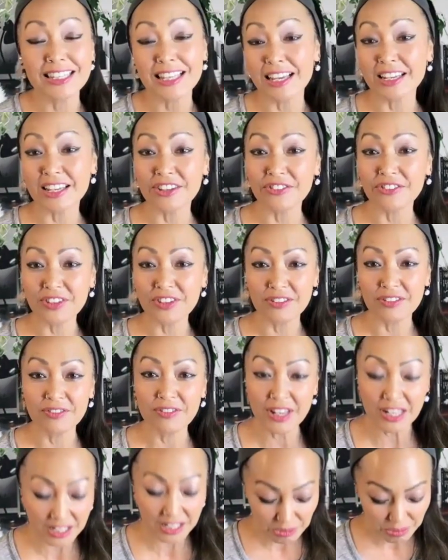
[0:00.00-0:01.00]
Like if
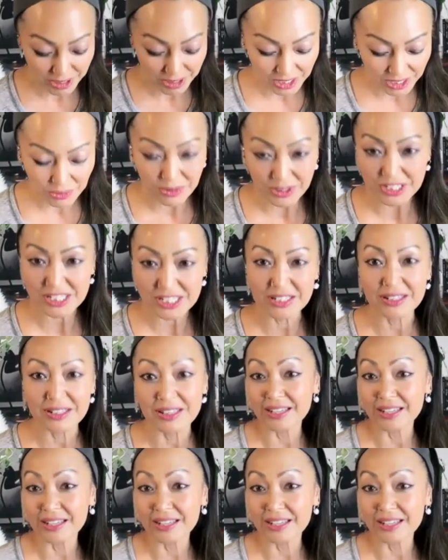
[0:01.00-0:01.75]
anybody were to,